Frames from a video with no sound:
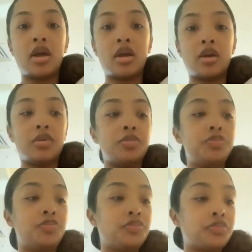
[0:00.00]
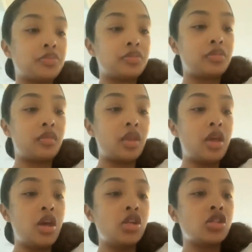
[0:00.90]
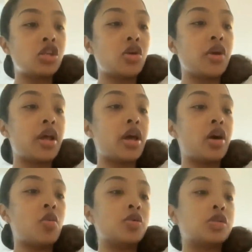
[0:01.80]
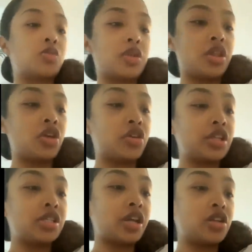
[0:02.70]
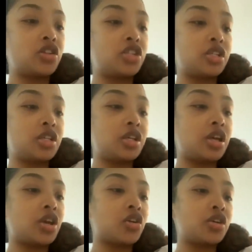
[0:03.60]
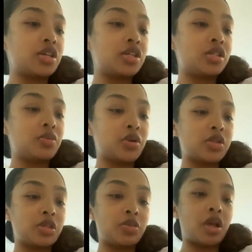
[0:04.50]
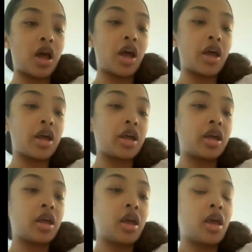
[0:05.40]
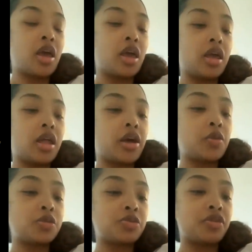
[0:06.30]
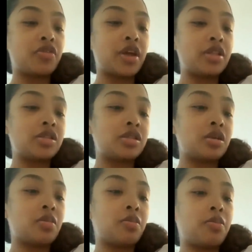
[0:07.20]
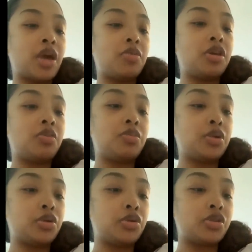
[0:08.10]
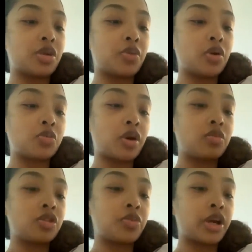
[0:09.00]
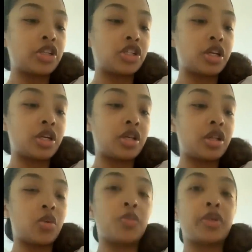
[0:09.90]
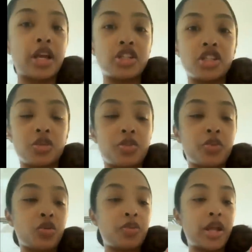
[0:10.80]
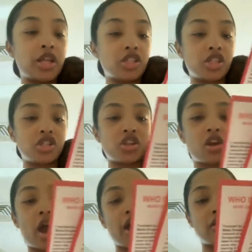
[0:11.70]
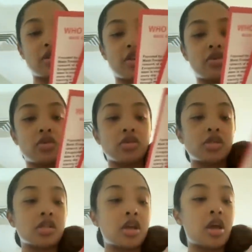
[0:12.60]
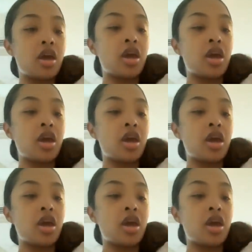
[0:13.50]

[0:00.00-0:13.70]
Um, so it helps with increased energy, increased milk supply it helps prevent baby blues and postpartum depression. It replenish, replenishes your iron levels.